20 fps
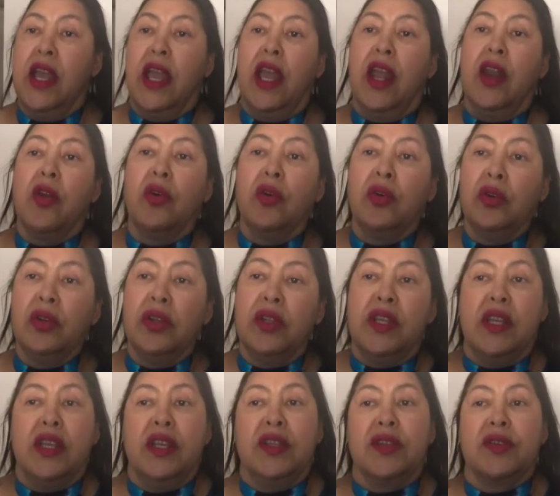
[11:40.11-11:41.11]
And all
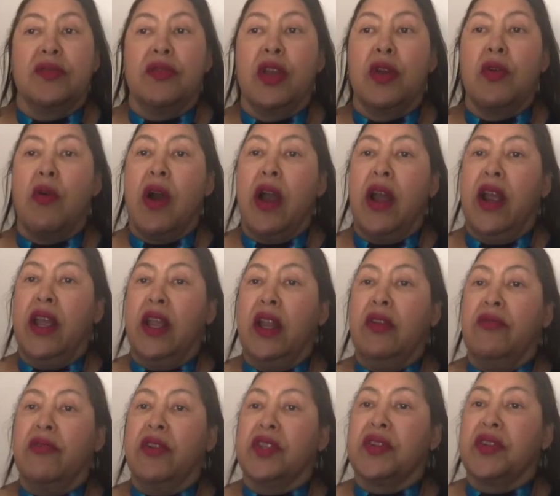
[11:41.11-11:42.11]
these require
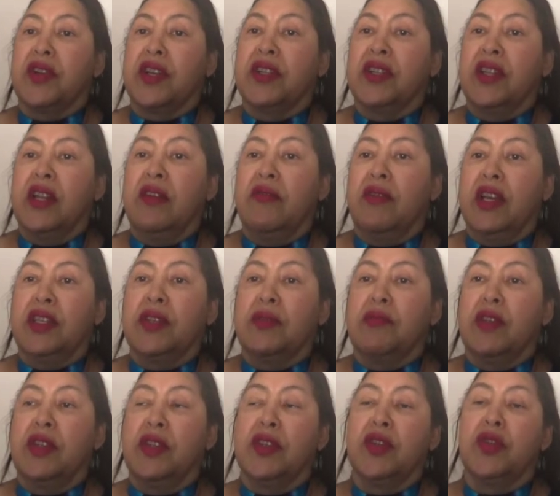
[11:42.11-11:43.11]
infrastructure
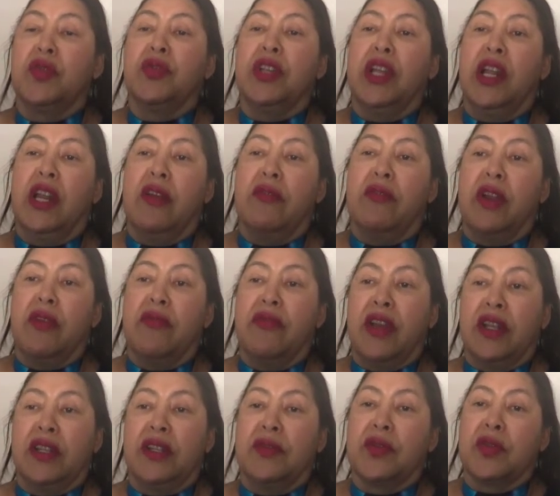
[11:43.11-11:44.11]
investments to deliver
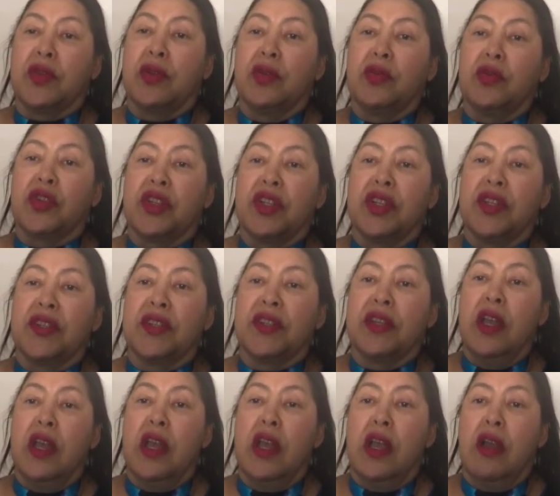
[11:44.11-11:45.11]
effective solutions.
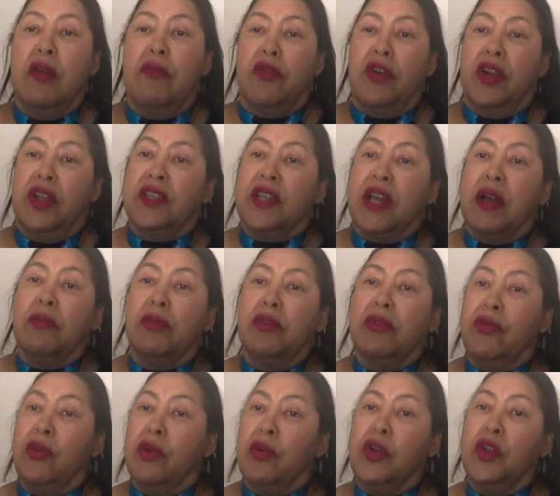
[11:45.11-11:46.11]
For example,
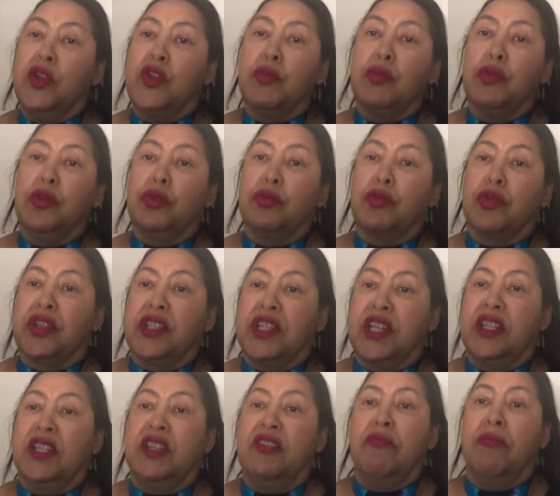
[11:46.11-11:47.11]
if you're going to put
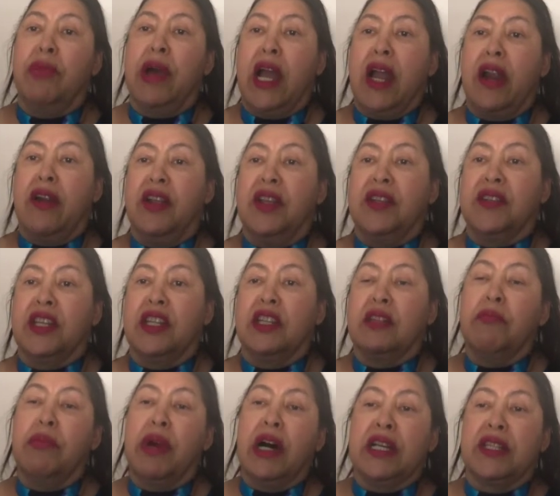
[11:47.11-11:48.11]
protective barriers
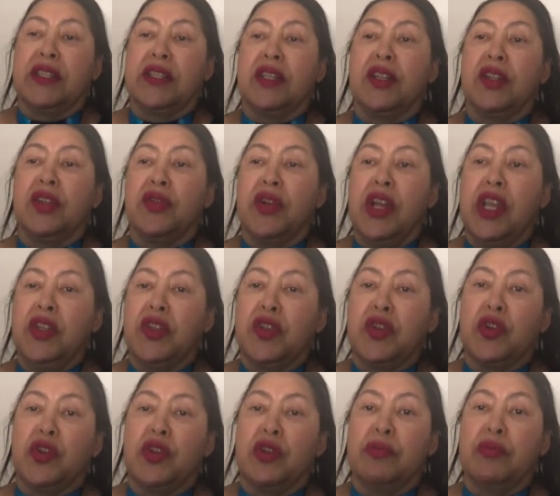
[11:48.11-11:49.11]
at bus and train
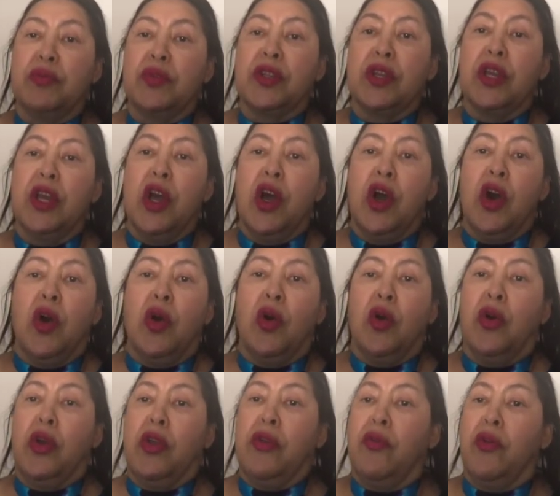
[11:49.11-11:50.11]
stops,
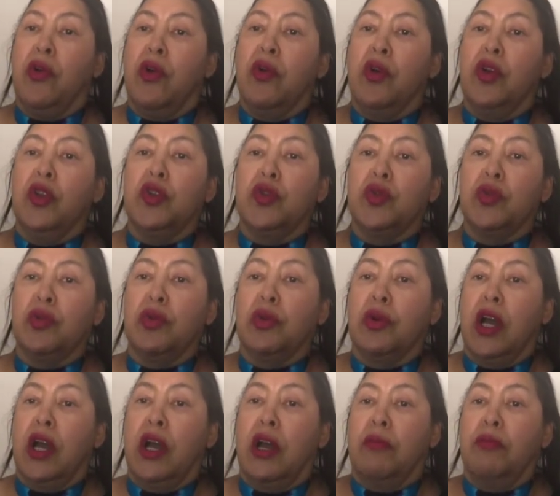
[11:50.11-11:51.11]
or if you're going
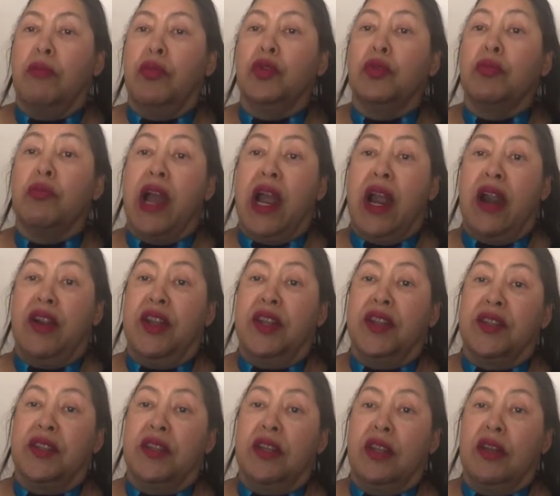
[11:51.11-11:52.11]
to put
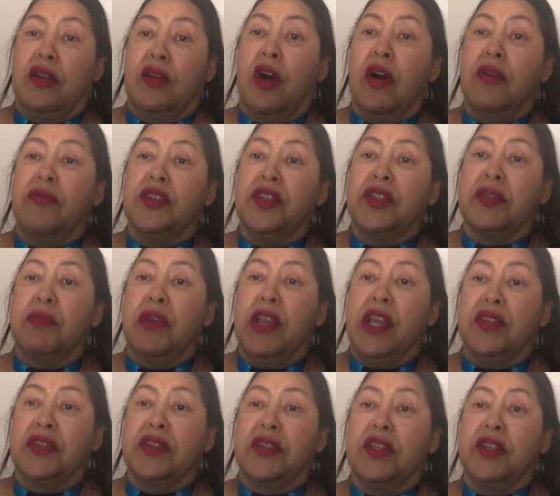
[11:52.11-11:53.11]
barriers in office
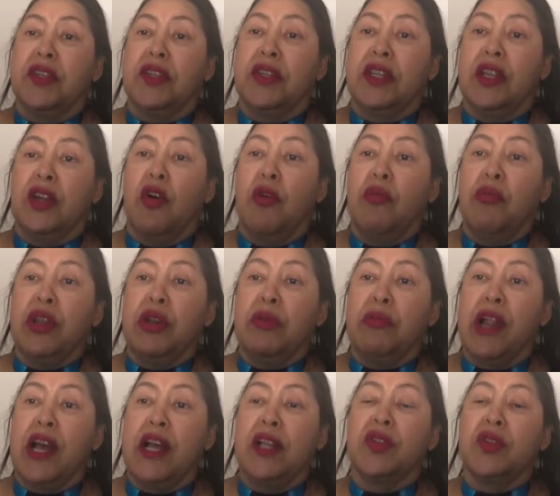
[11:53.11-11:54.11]
spaces, in open
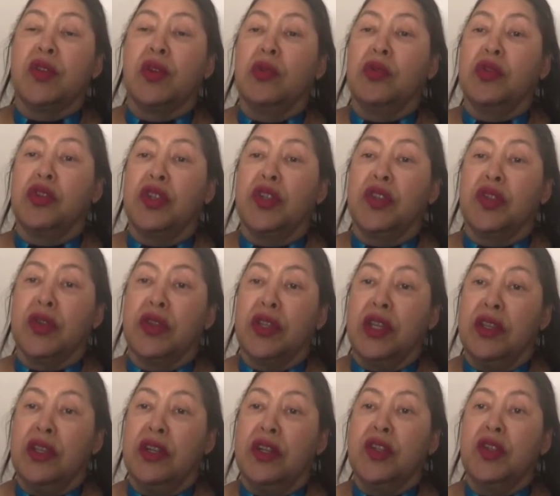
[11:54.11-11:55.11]
plan solutions so
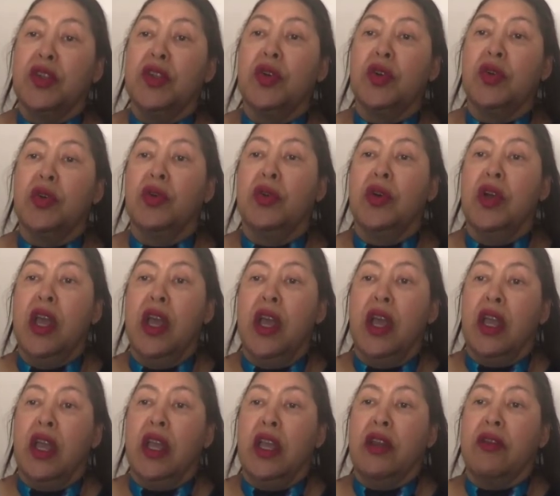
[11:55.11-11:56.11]
that there's no
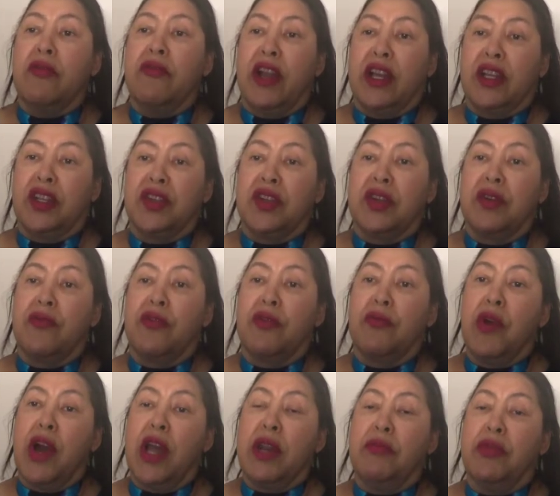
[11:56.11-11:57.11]
infection
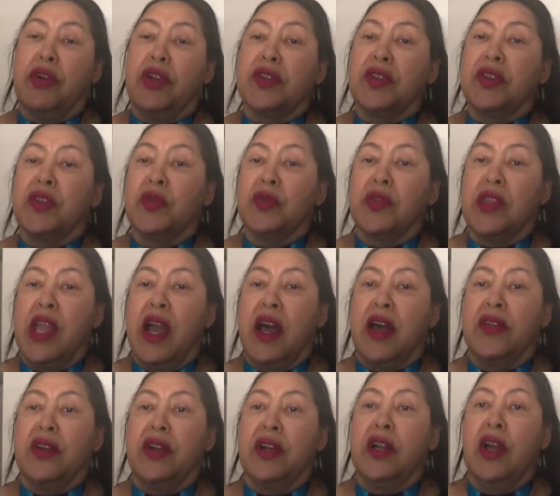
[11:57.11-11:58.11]
from one person to the
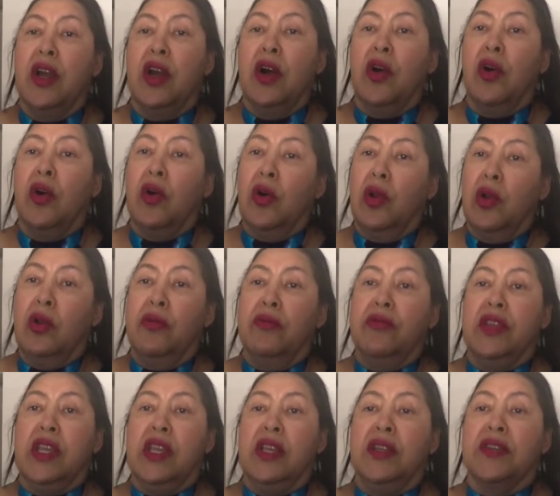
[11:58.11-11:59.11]
other, all
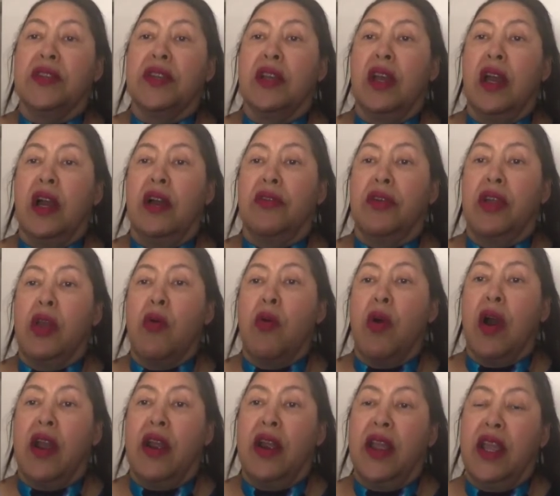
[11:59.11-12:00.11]
of these
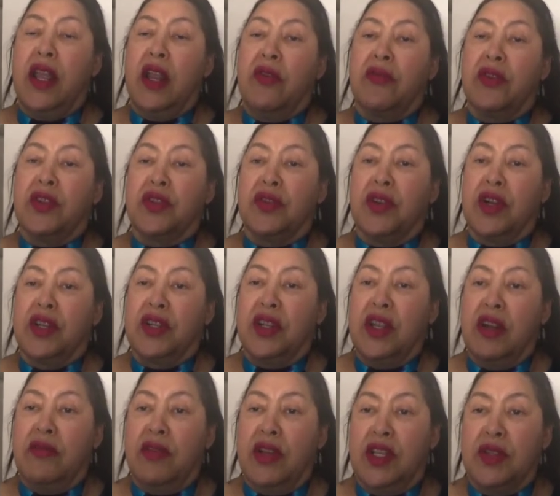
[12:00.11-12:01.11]
require infrastructure
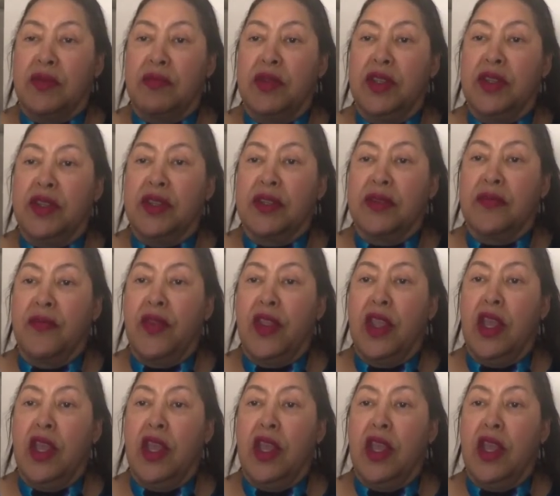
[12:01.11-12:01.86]
investments.